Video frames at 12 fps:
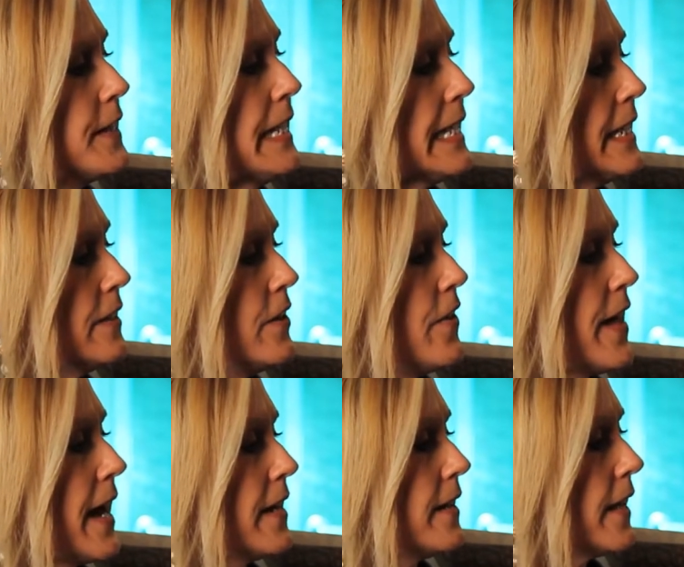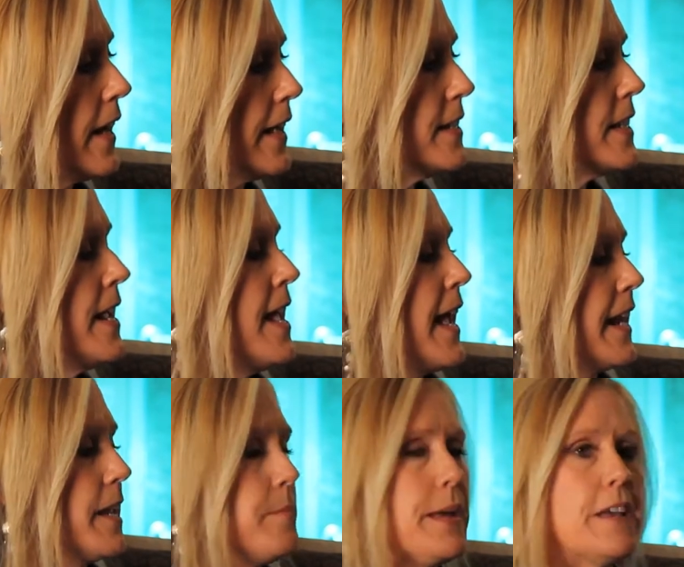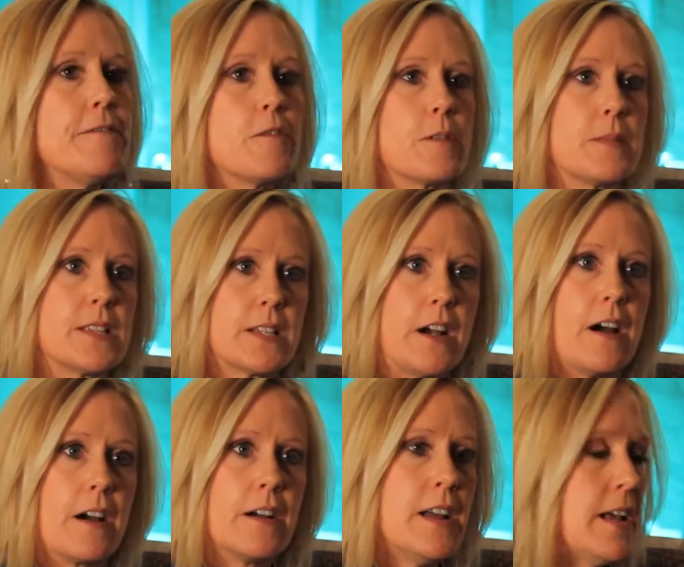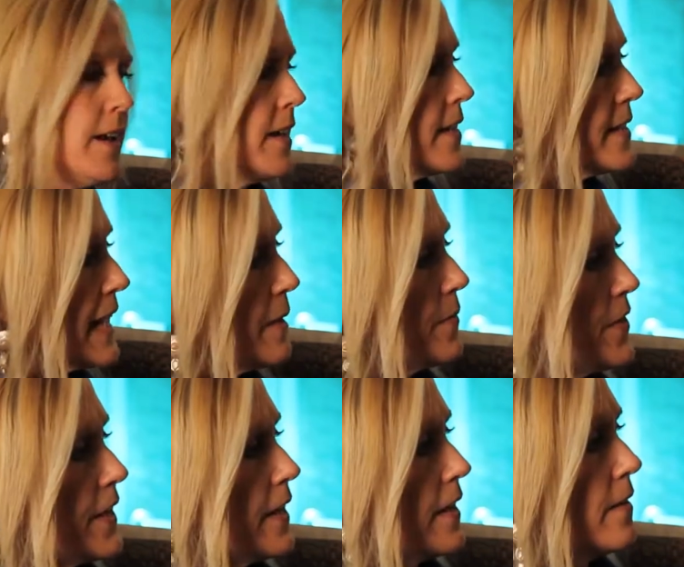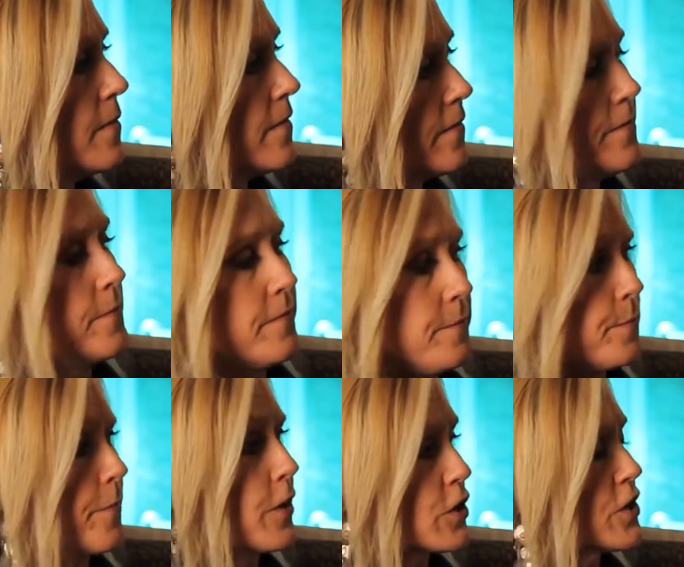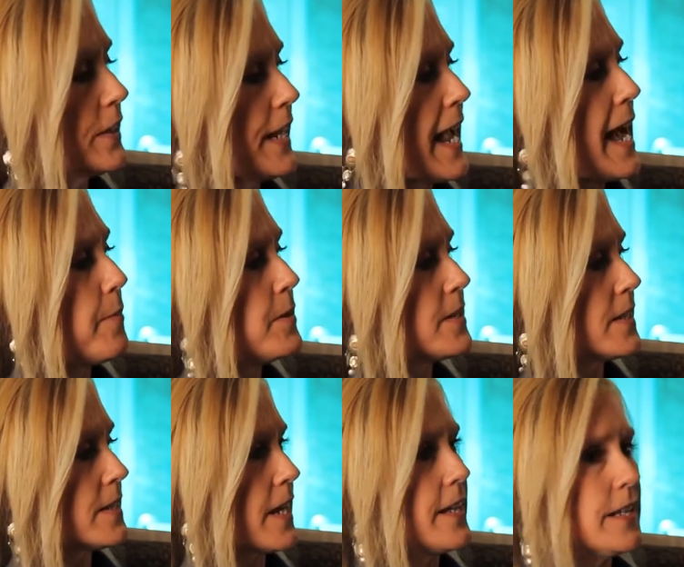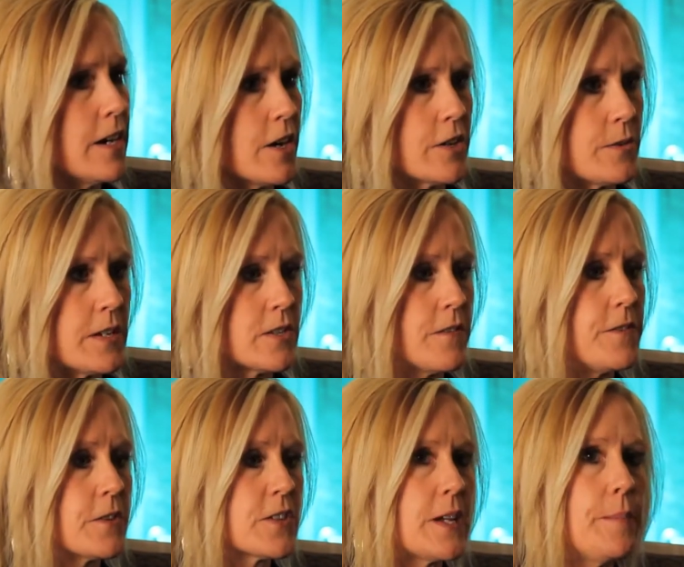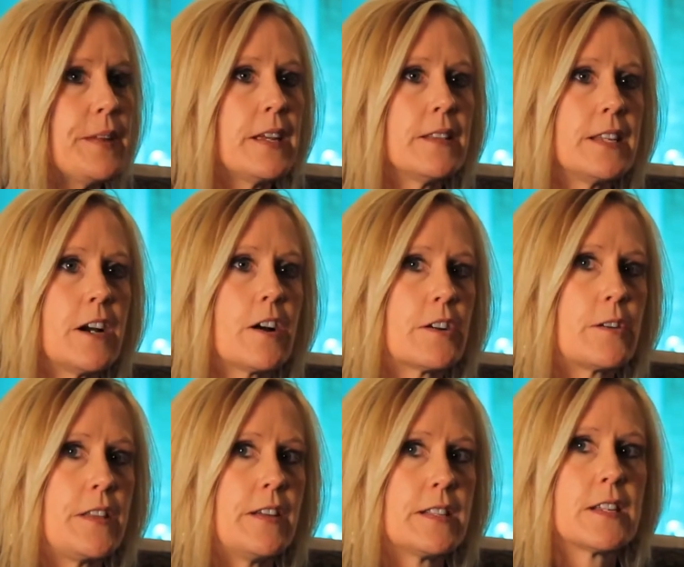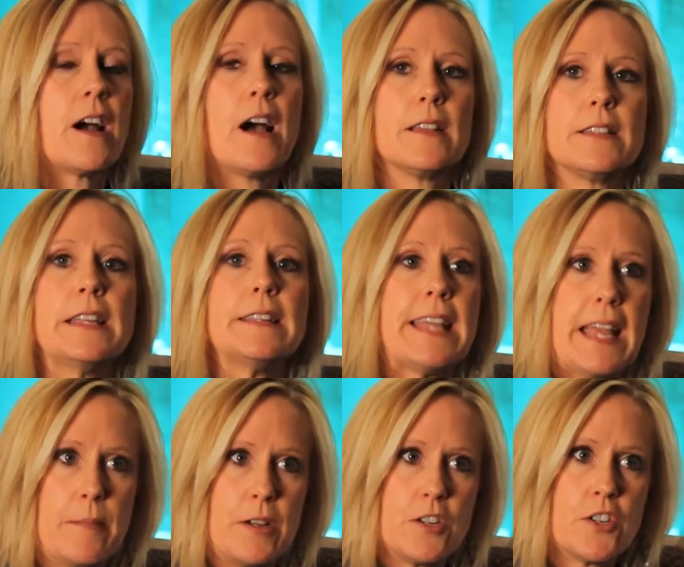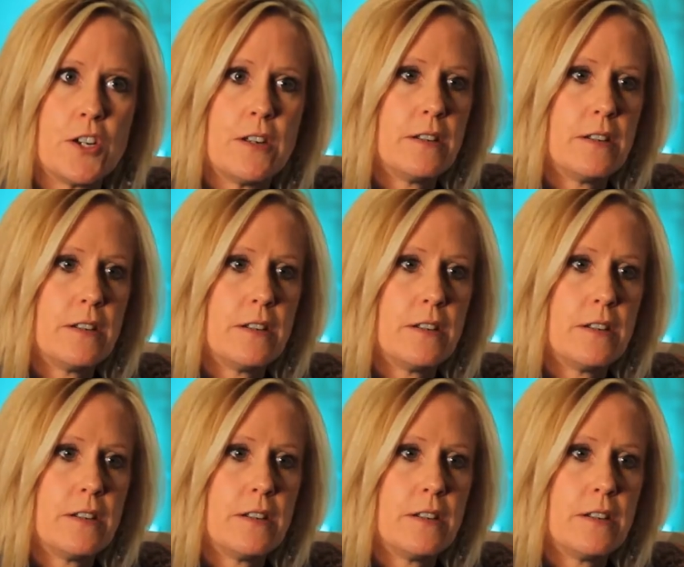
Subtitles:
and heal that cut, and I may form a scar. Same thing virtually happens inside the artery. So if there's something in the artery that's causing damage,